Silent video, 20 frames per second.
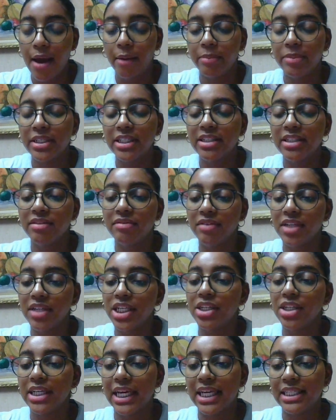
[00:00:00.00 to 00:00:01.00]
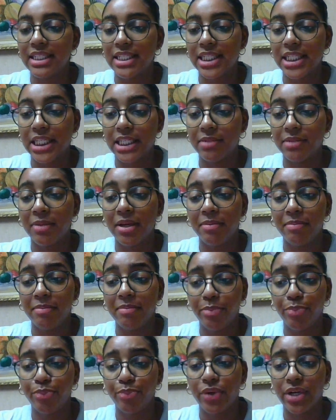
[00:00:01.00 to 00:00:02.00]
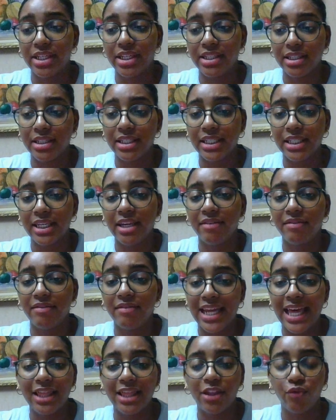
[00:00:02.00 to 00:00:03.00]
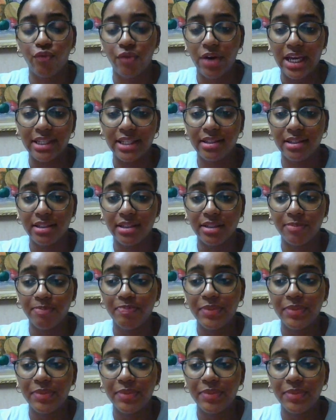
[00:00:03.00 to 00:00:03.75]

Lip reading: but in severe cases, it may be present even at rest.